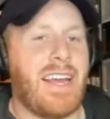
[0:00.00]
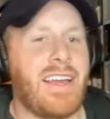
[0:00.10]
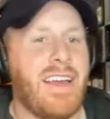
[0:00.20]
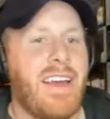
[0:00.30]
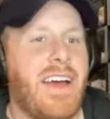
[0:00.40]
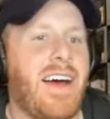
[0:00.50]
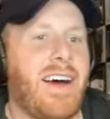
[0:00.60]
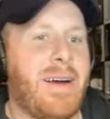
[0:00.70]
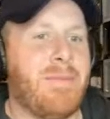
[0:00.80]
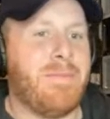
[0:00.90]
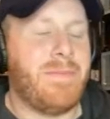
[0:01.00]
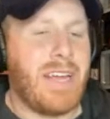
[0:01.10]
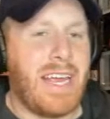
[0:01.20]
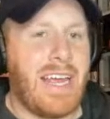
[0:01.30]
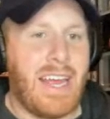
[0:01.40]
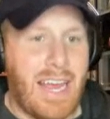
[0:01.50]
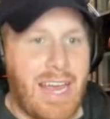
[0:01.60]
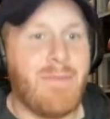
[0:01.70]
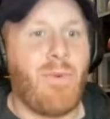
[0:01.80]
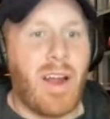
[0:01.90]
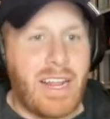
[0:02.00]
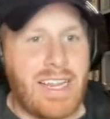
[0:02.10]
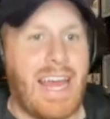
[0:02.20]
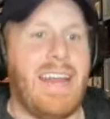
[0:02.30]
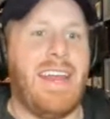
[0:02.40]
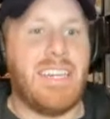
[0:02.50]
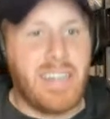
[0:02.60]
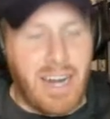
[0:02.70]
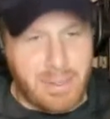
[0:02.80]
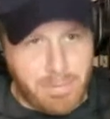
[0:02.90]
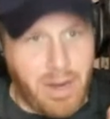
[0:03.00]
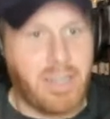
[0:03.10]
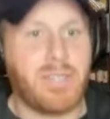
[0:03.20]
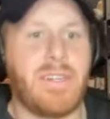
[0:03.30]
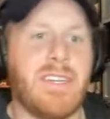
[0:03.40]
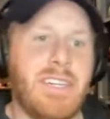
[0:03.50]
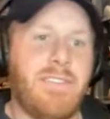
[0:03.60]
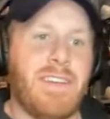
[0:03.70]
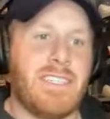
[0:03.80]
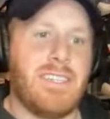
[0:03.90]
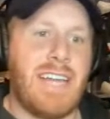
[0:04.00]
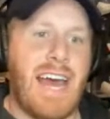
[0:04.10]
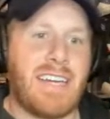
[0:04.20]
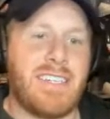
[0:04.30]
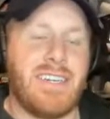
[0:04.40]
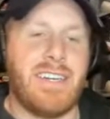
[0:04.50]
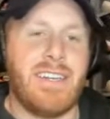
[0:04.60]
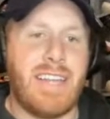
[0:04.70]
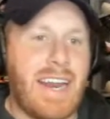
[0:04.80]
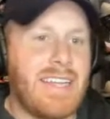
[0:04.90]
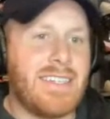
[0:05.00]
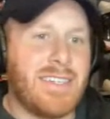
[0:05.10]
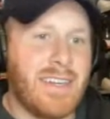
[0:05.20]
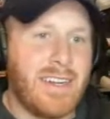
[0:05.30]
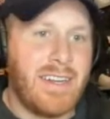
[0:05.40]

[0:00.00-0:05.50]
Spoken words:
Like him running, initiating, puncturing the defense's action, that is